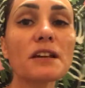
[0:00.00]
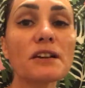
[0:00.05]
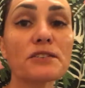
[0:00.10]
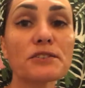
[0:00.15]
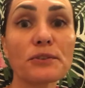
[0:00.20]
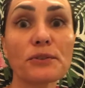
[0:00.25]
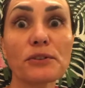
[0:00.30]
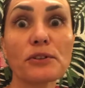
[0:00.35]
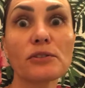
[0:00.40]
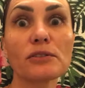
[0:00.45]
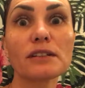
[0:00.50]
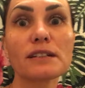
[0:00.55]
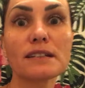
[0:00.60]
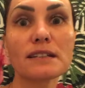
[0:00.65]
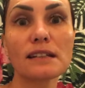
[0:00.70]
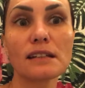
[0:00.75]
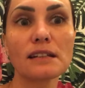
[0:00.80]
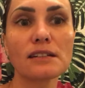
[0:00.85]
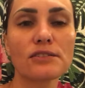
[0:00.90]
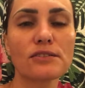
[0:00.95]
So they're
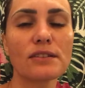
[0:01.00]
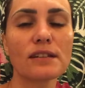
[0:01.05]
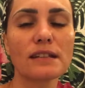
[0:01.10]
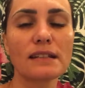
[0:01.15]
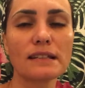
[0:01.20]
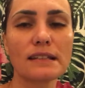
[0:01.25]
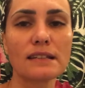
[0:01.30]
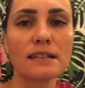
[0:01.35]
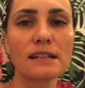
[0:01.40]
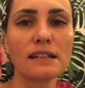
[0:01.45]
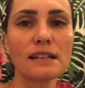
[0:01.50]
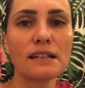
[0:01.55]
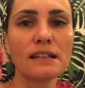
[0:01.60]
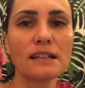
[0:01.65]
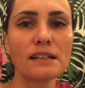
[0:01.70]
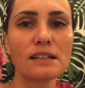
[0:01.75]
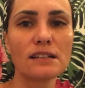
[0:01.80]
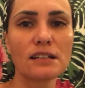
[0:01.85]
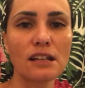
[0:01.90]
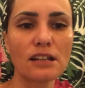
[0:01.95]
listening to these
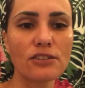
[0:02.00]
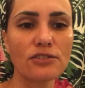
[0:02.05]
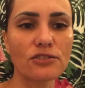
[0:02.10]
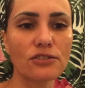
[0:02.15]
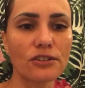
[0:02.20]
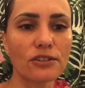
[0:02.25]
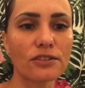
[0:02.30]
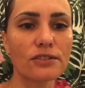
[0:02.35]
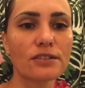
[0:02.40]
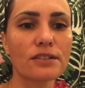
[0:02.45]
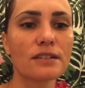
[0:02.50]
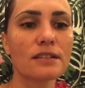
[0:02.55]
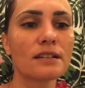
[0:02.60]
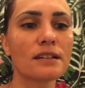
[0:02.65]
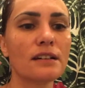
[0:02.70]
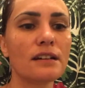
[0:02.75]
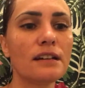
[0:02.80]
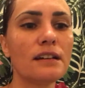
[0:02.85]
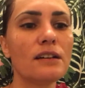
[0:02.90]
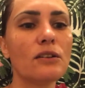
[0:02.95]
teachers,
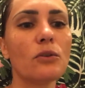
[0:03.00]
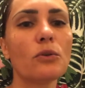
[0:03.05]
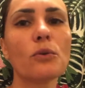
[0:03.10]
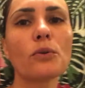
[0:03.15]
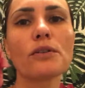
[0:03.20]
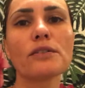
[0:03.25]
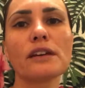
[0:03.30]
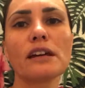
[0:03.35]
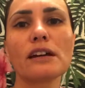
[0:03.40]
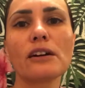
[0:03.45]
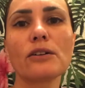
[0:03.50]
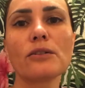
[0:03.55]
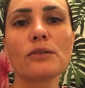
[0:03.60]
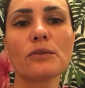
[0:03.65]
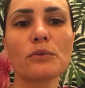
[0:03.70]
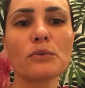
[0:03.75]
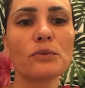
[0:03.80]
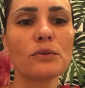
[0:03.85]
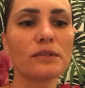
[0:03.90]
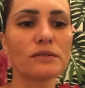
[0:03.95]
or they
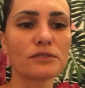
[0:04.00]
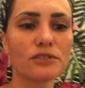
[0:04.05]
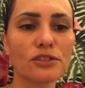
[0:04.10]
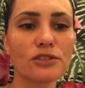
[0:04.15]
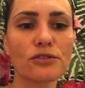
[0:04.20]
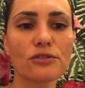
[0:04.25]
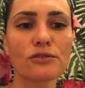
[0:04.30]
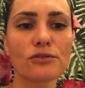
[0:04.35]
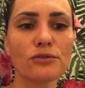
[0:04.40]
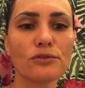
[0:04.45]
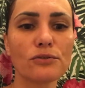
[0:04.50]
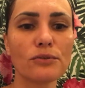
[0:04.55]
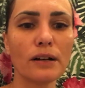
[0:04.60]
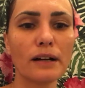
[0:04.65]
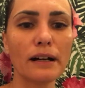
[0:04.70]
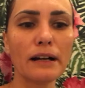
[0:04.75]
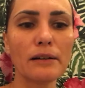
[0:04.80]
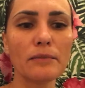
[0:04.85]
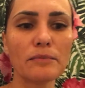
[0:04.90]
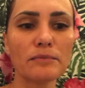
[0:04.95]
go
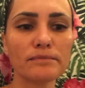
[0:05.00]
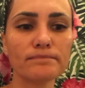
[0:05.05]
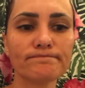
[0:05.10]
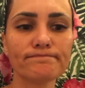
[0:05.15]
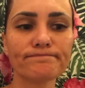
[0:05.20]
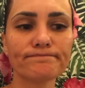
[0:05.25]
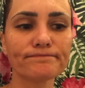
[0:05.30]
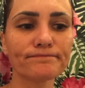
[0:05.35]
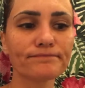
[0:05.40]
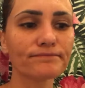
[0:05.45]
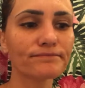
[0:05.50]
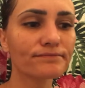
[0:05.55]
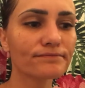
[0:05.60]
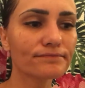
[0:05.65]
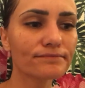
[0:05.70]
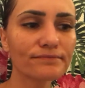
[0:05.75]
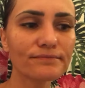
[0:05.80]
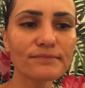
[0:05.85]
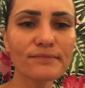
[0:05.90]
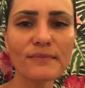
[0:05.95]
to
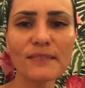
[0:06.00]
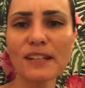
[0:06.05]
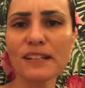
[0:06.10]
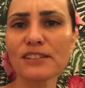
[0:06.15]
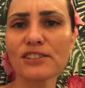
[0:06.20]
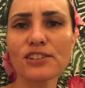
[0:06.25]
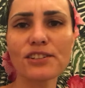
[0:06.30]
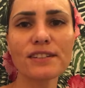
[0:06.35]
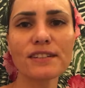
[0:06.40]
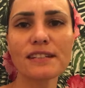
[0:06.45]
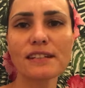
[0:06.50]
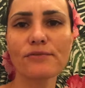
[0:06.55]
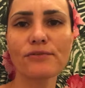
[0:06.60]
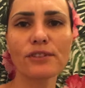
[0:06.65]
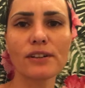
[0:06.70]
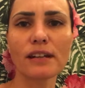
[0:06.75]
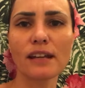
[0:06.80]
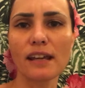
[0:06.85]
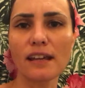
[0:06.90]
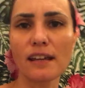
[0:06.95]
just
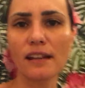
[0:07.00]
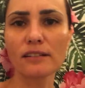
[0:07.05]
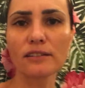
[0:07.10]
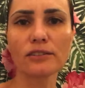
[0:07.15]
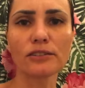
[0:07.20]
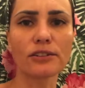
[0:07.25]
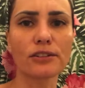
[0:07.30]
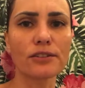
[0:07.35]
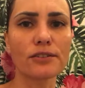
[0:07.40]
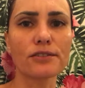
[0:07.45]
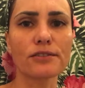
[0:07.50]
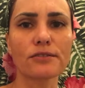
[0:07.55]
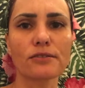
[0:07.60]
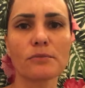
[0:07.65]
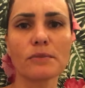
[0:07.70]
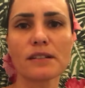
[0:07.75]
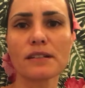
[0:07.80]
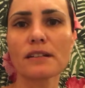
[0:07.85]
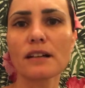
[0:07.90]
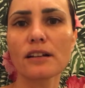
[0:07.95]
different healers or
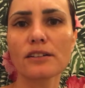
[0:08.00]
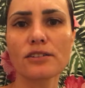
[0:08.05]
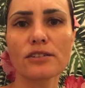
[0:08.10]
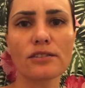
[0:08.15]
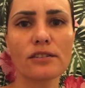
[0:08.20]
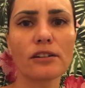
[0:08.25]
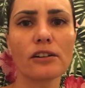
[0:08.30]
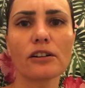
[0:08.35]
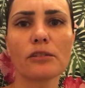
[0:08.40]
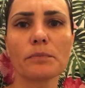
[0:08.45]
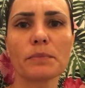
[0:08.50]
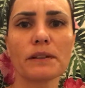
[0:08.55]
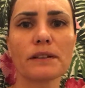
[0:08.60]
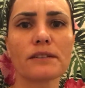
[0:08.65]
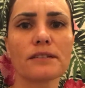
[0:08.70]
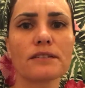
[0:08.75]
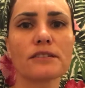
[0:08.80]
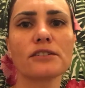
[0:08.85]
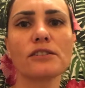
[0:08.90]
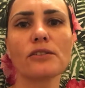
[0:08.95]
massage
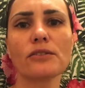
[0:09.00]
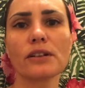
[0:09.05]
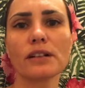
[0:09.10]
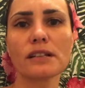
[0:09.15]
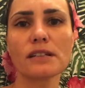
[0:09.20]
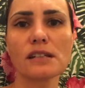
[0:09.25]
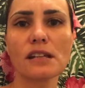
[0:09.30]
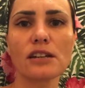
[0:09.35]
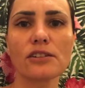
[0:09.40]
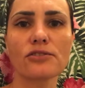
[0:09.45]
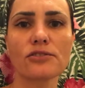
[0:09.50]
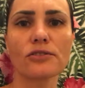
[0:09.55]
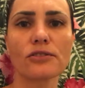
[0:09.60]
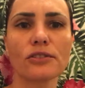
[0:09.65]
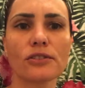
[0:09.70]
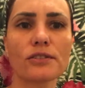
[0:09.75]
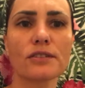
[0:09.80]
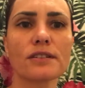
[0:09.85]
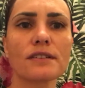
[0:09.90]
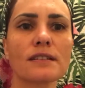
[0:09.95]
therapists, yoga
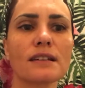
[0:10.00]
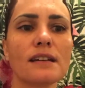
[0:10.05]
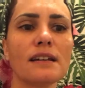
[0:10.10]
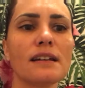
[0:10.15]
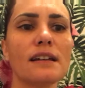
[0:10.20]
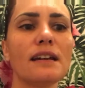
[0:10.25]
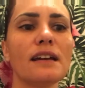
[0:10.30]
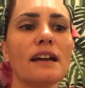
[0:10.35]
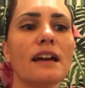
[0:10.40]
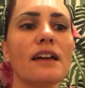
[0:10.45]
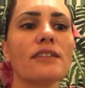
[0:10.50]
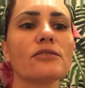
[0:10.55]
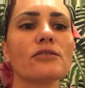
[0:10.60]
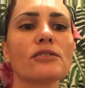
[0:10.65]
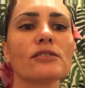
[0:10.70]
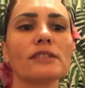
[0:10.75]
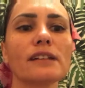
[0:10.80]
teachers, and they're